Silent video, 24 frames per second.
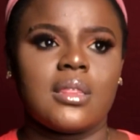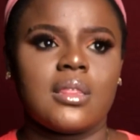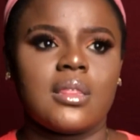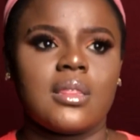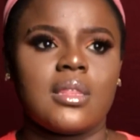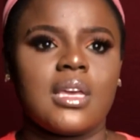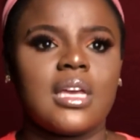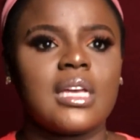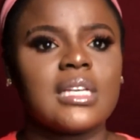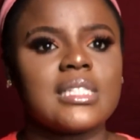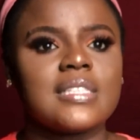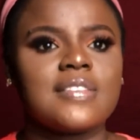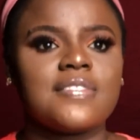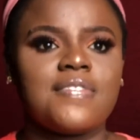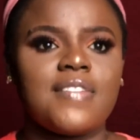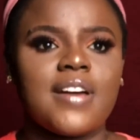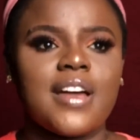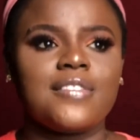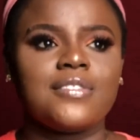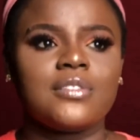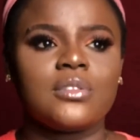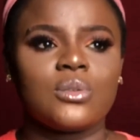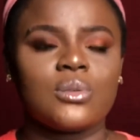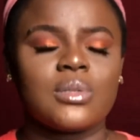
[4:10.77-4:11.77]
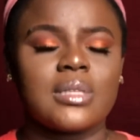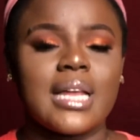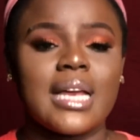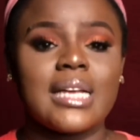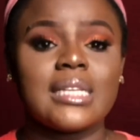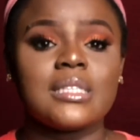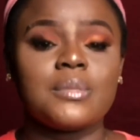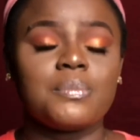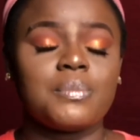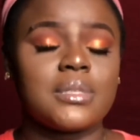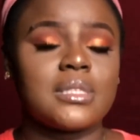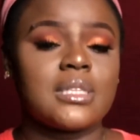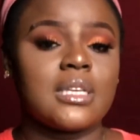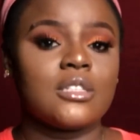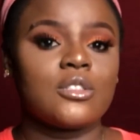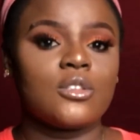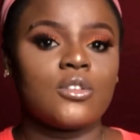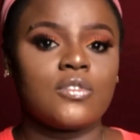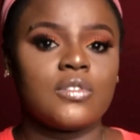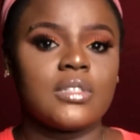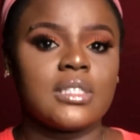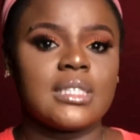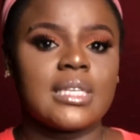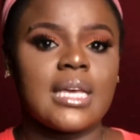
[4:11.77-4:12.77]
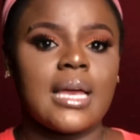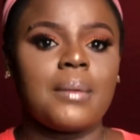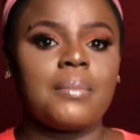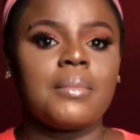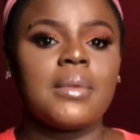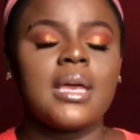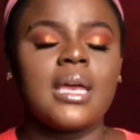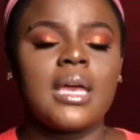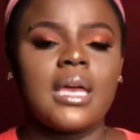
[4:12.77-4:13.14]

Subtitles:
85 to 90% of the time,